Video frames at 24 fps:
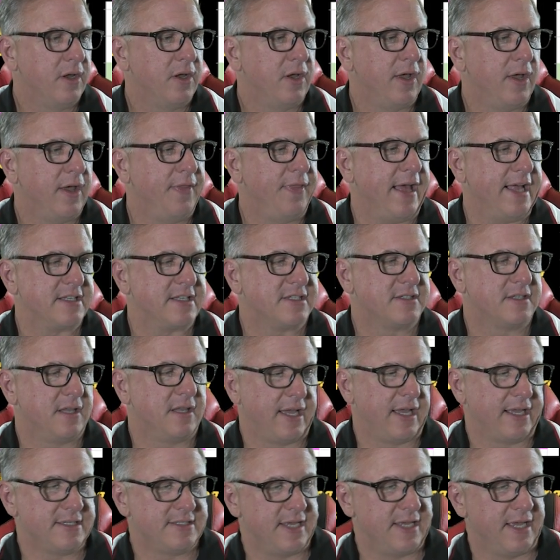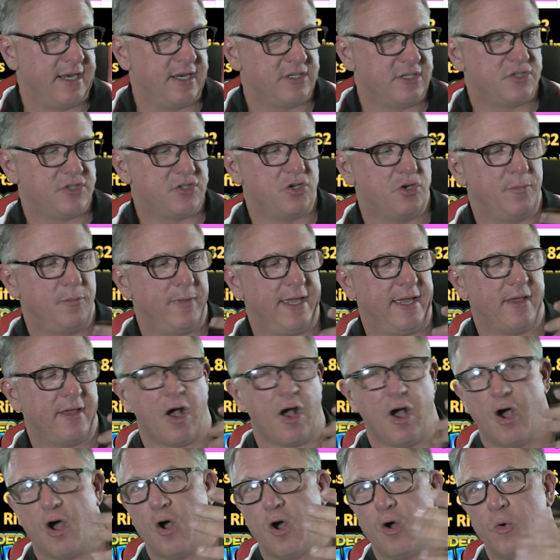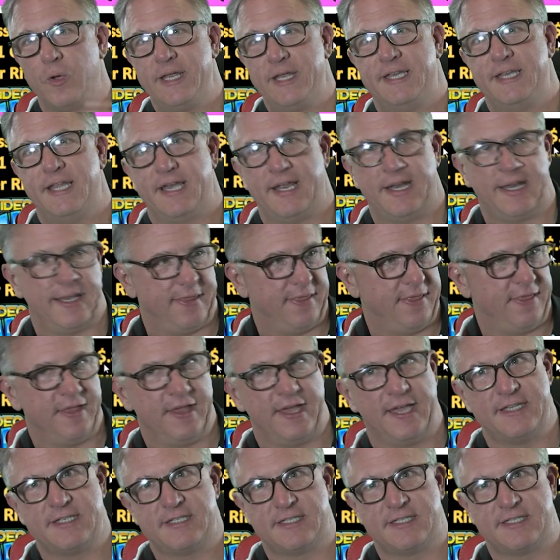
And that's, like I said, assuming all we did in this